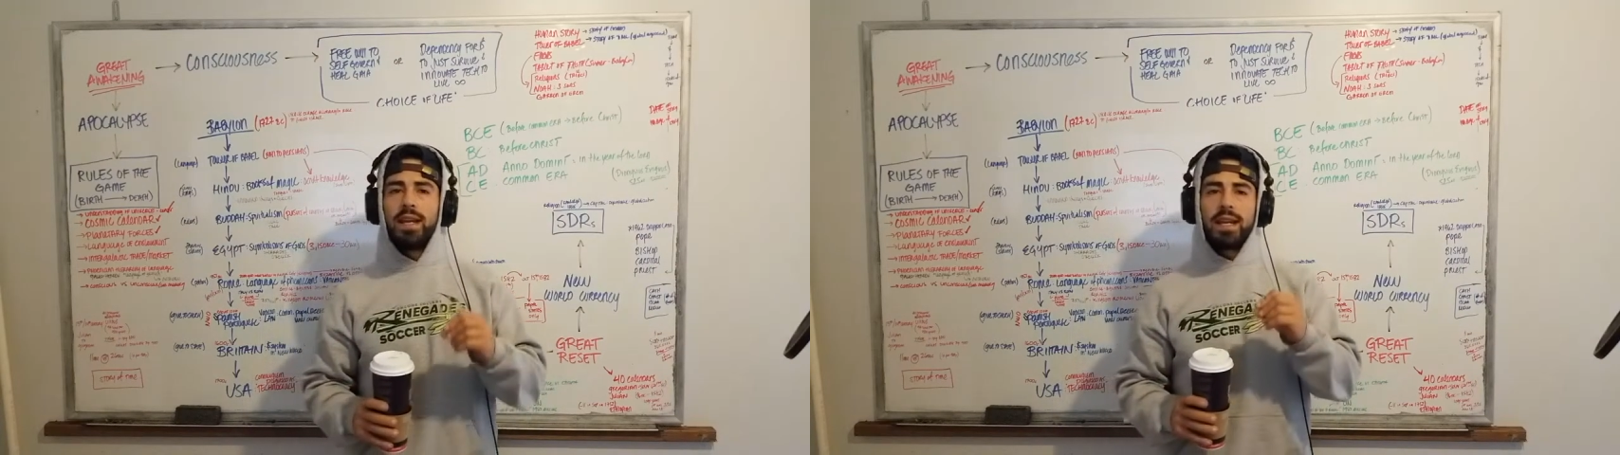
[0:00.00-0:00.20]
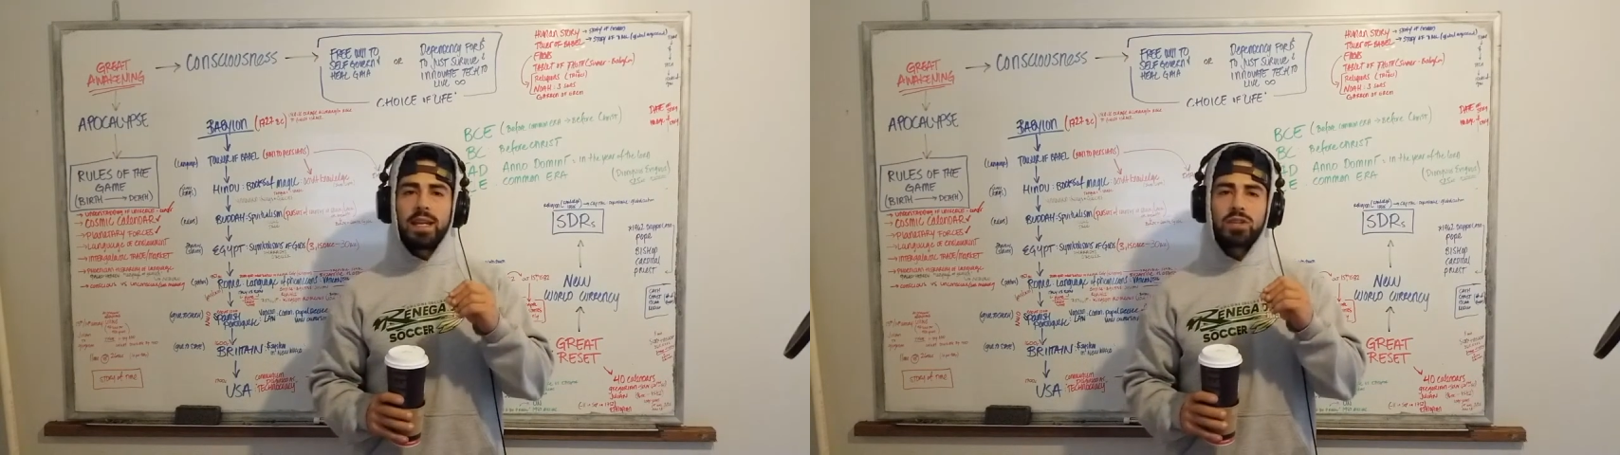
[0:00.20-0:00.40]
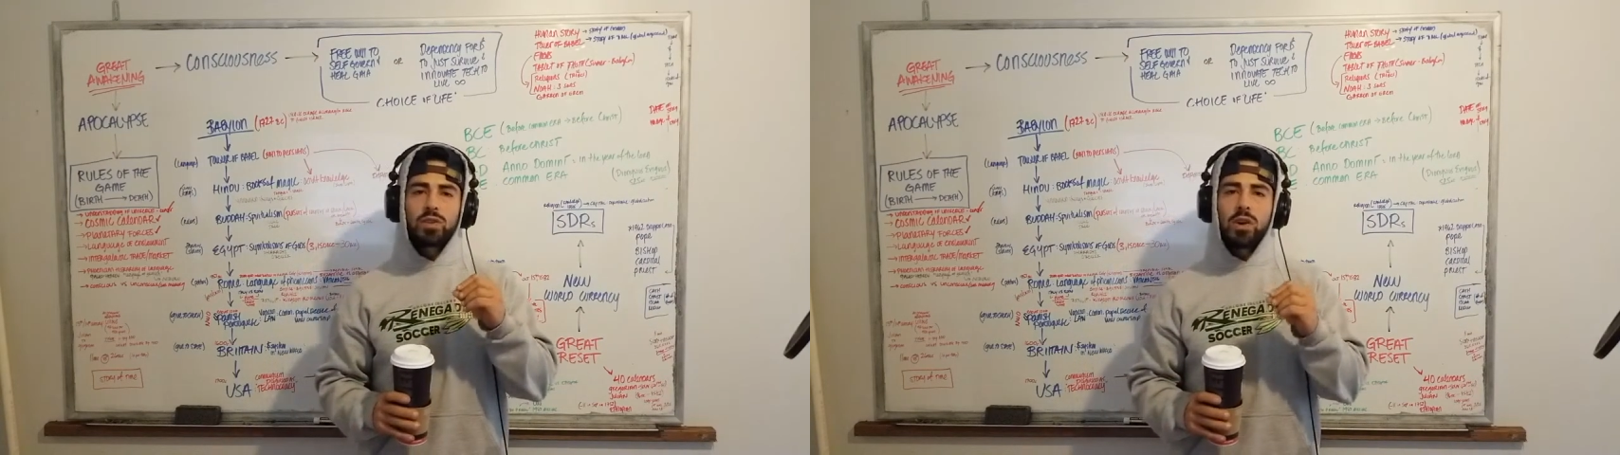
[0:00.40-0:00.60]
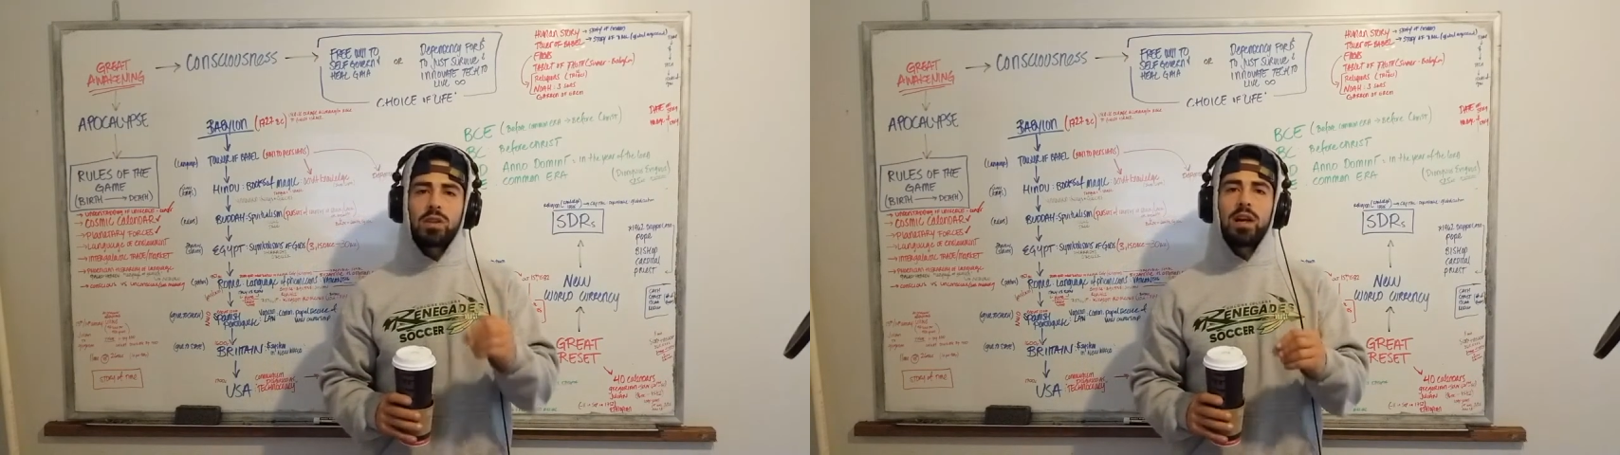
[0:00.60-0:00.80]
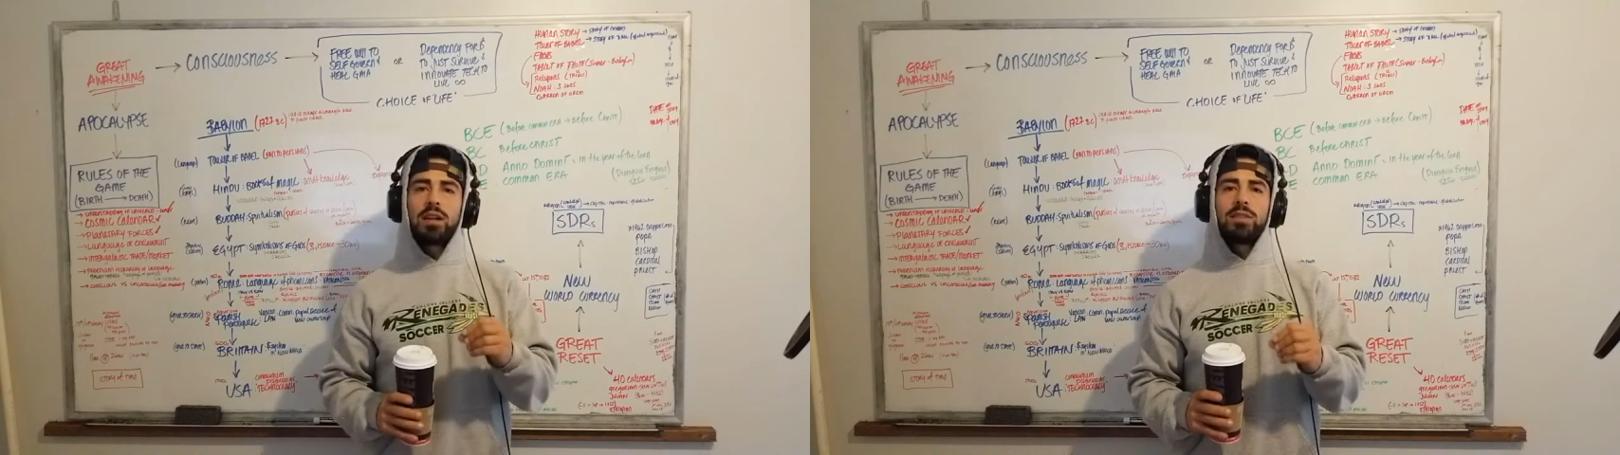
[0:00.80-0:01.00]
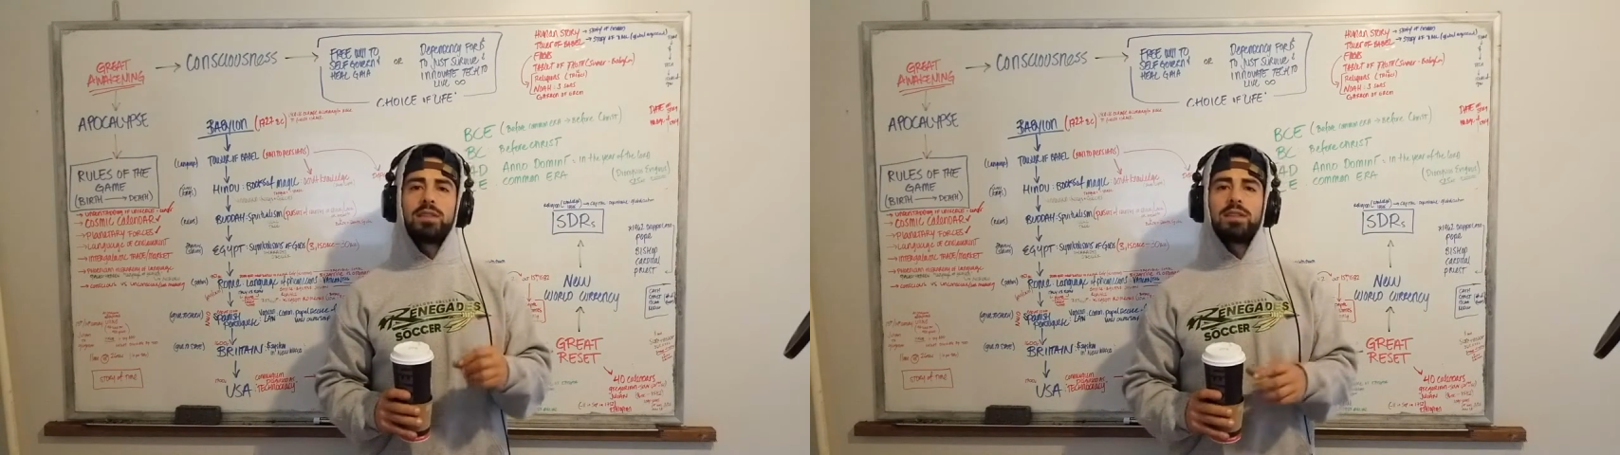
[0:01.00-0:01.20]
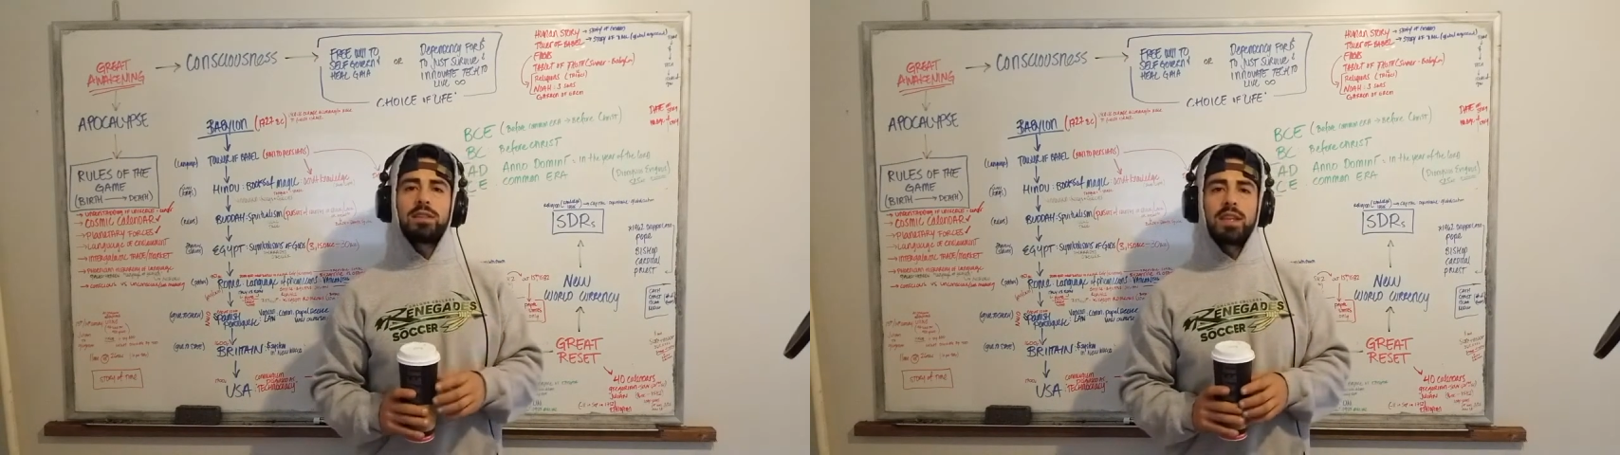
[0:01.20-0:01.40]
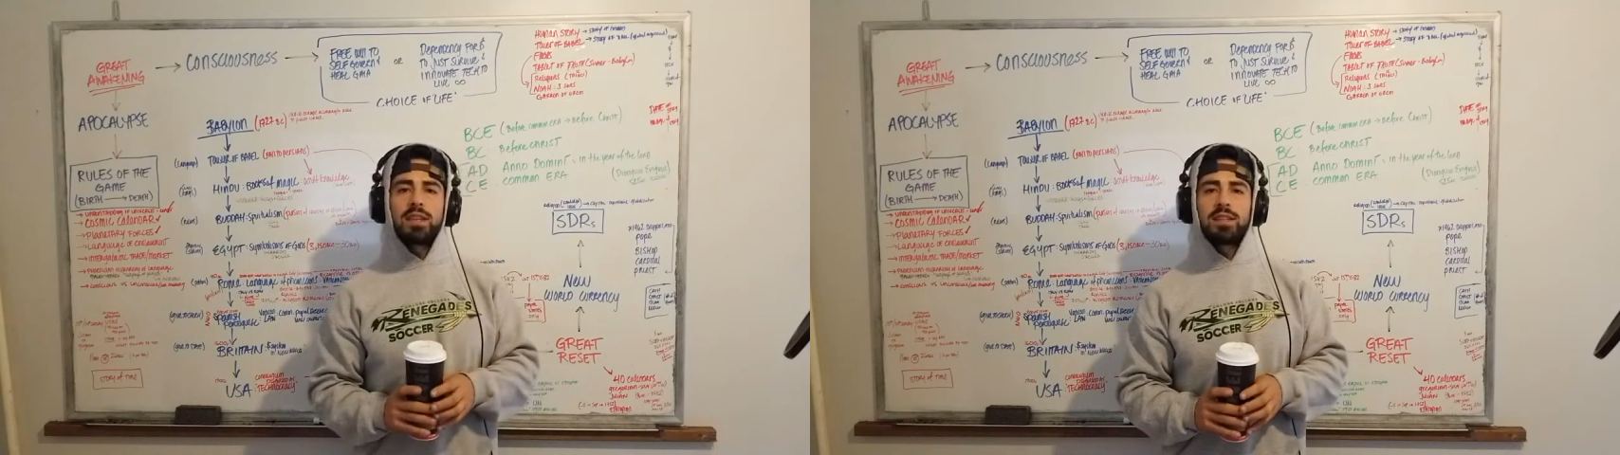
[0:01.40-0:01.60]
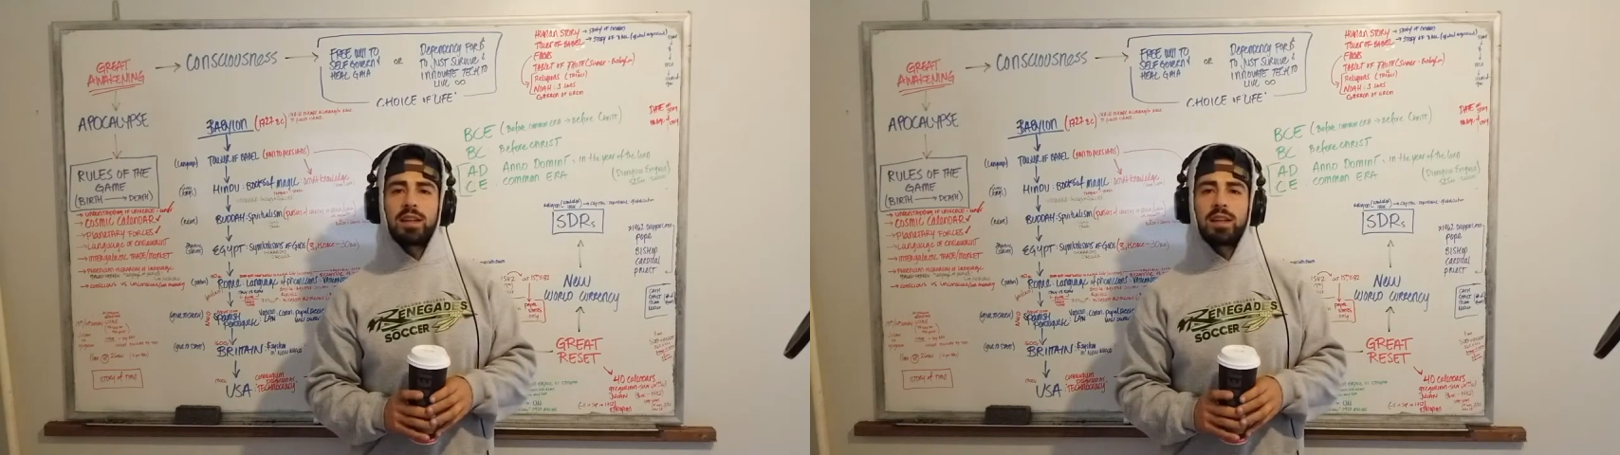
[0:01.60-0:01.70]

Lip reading: And so a lot of these things